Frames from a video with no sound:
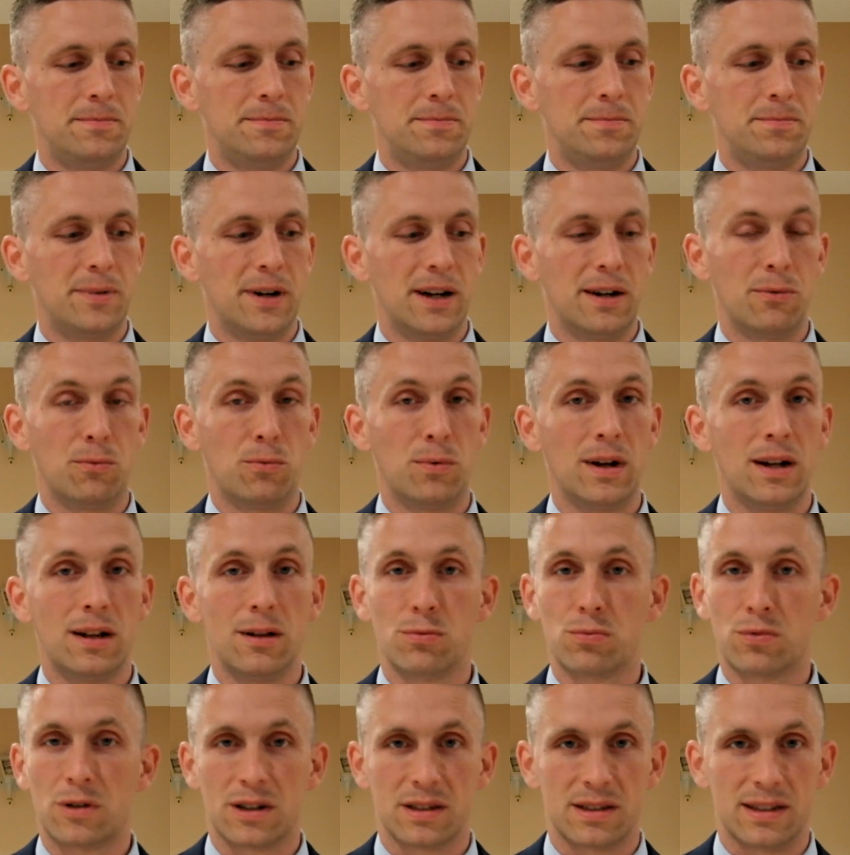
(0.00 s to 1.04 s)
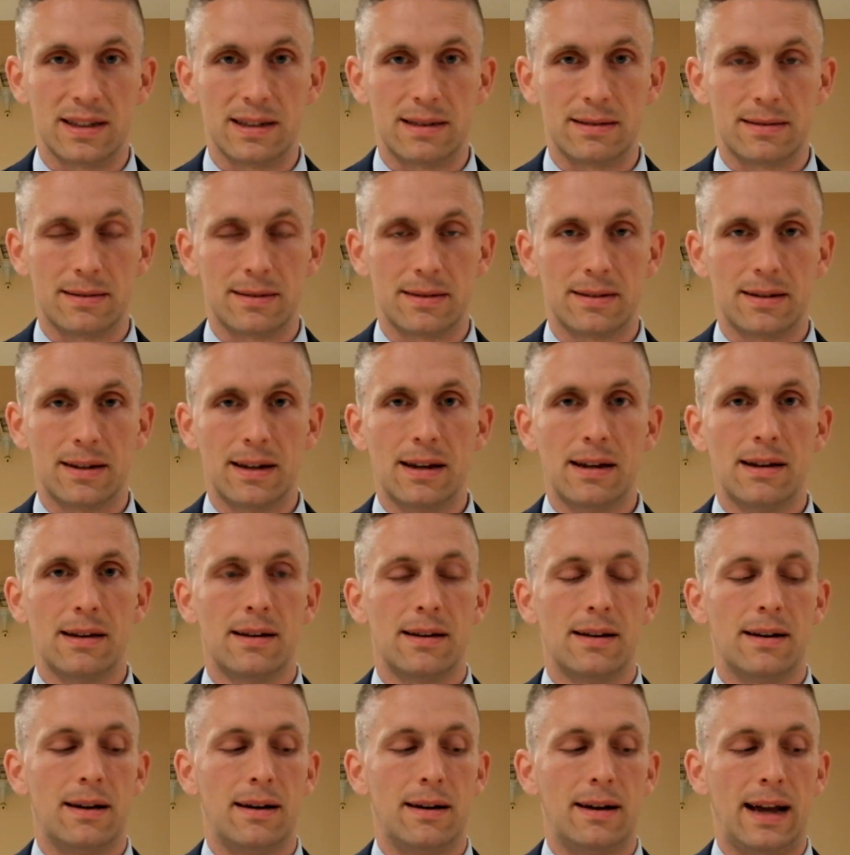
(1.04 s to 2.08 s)
but well worth it.
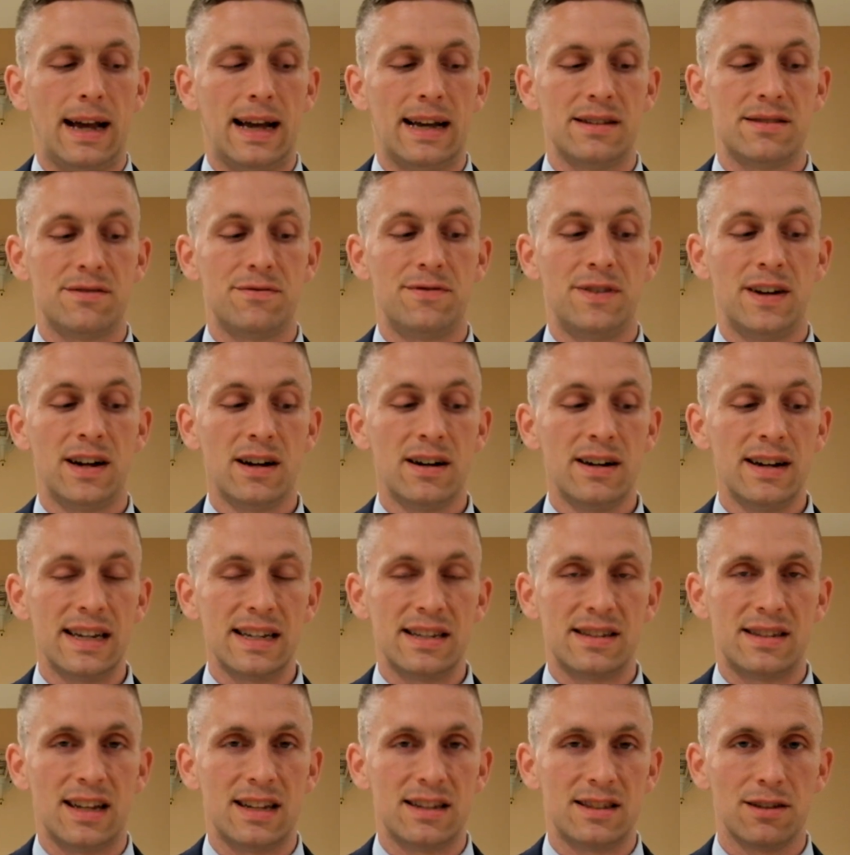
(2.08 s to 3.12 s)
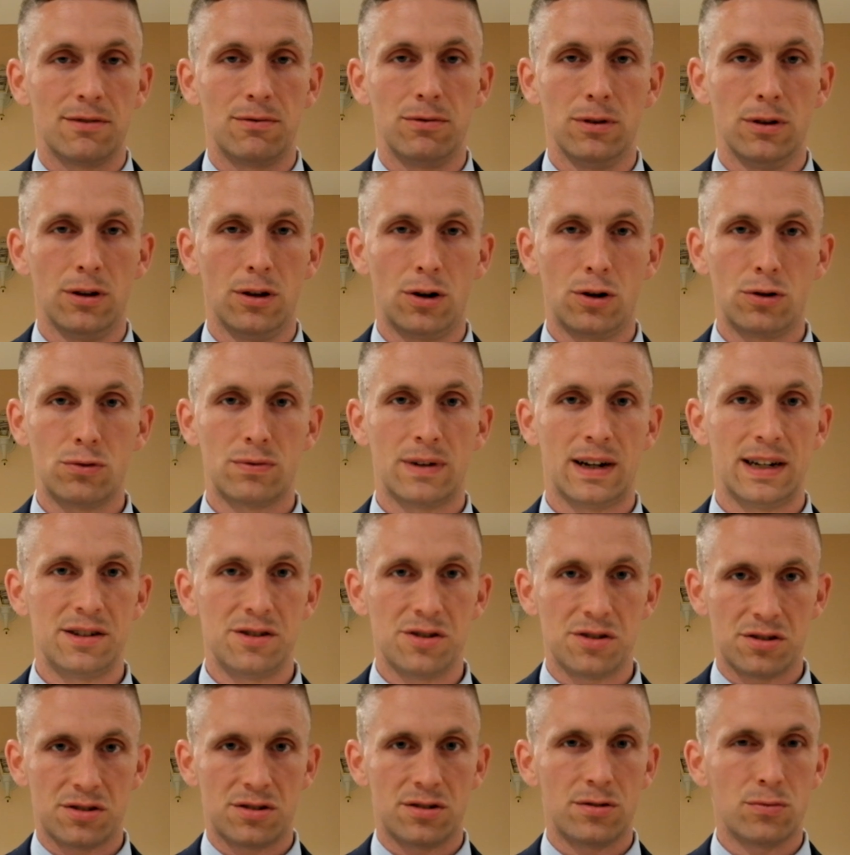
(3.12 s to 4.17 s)
Has very extensive low
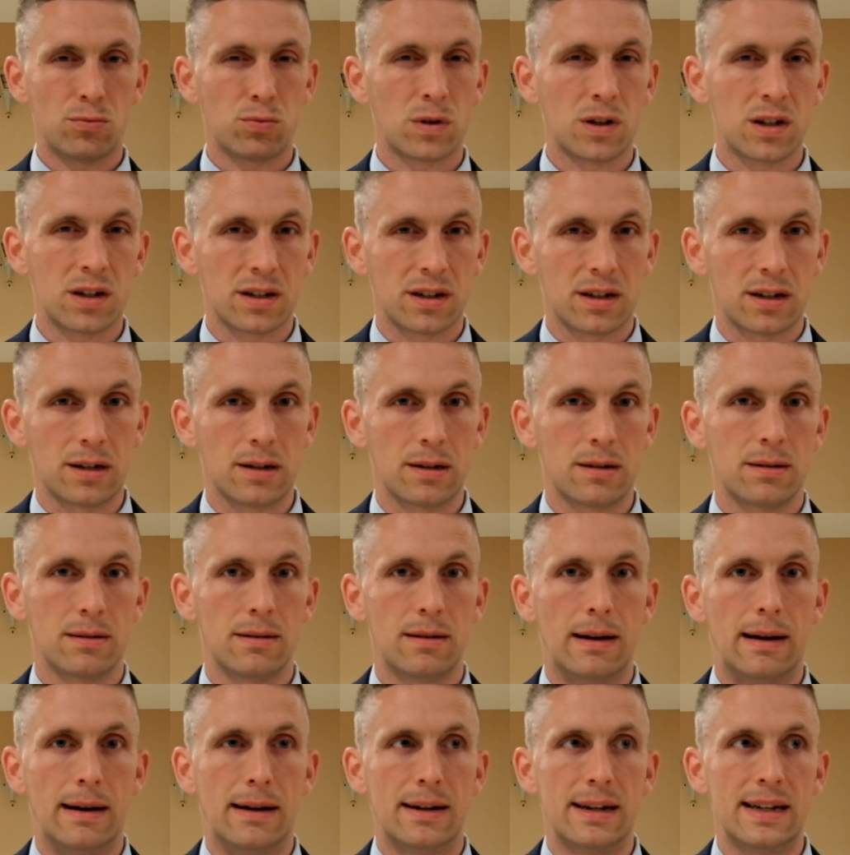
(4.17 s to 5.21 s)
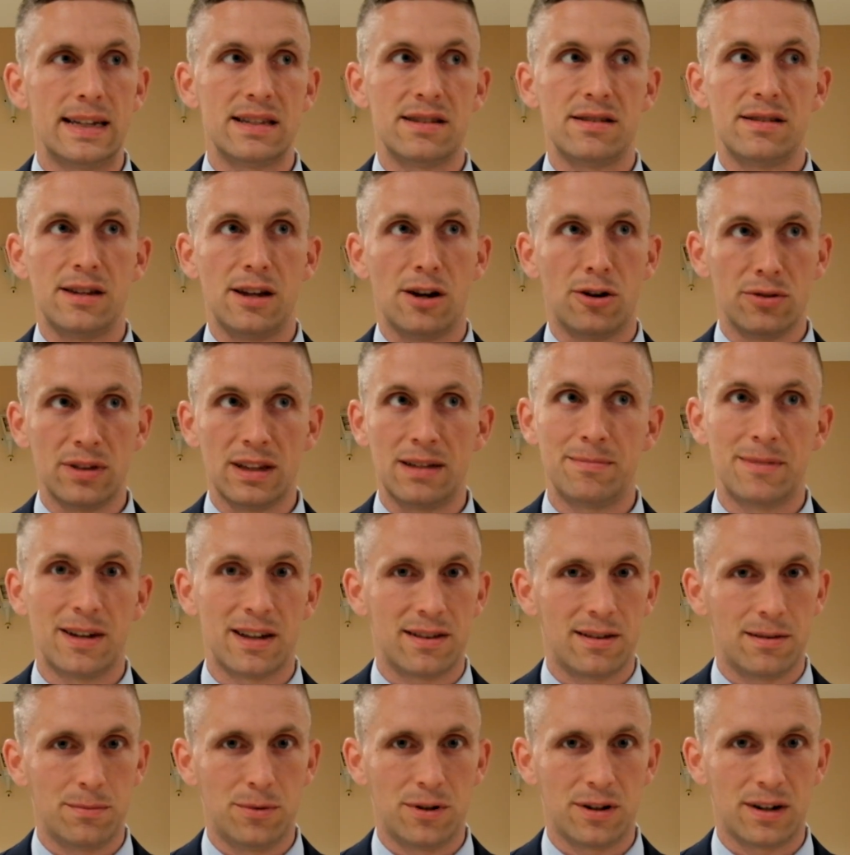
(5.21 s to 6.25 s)
register work. It's the only
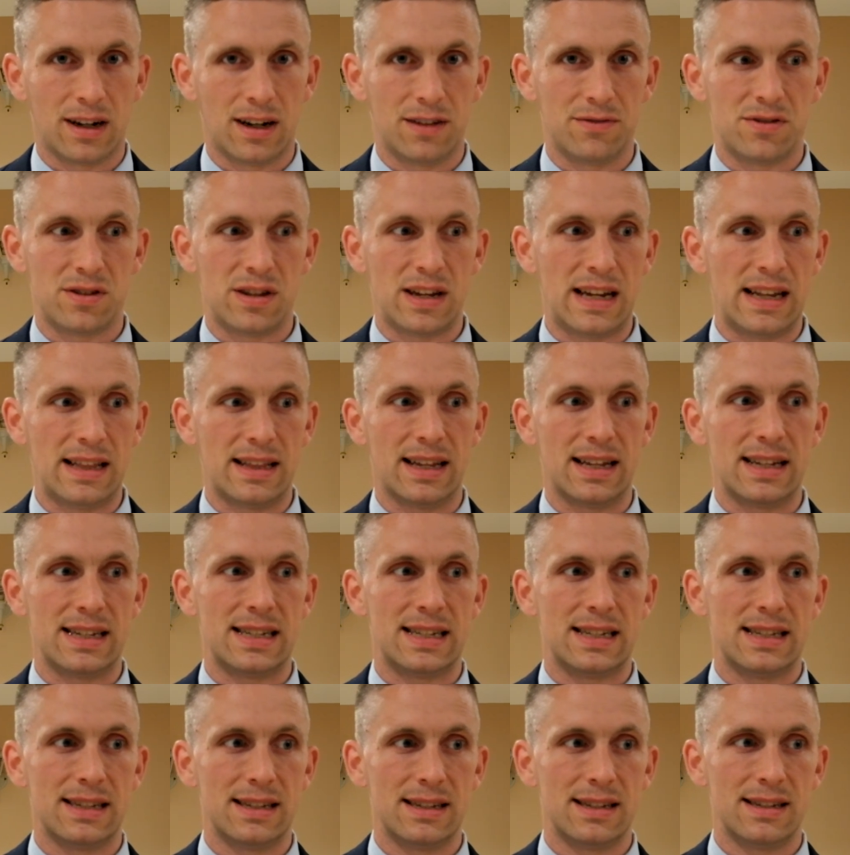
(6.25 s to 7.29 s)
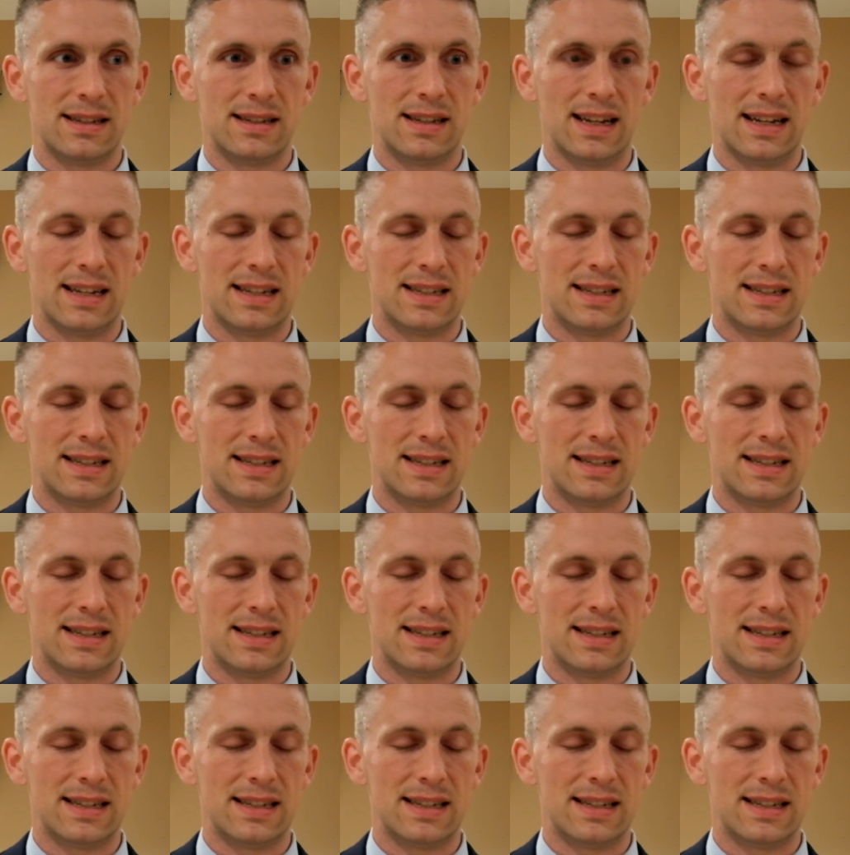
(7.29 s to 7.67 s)
method book I've seen that